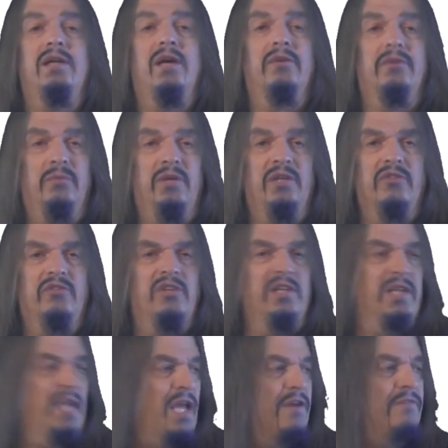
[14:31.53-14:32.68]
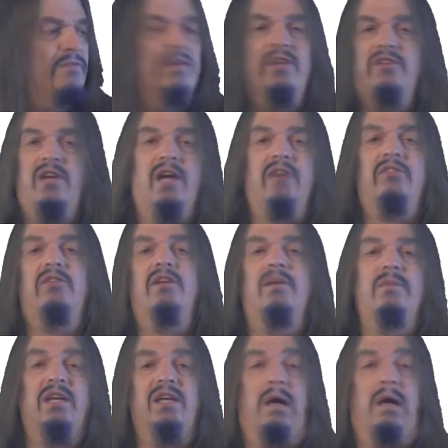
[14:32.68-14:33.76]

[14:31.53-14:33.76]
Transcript: now that we can see that every taxonomic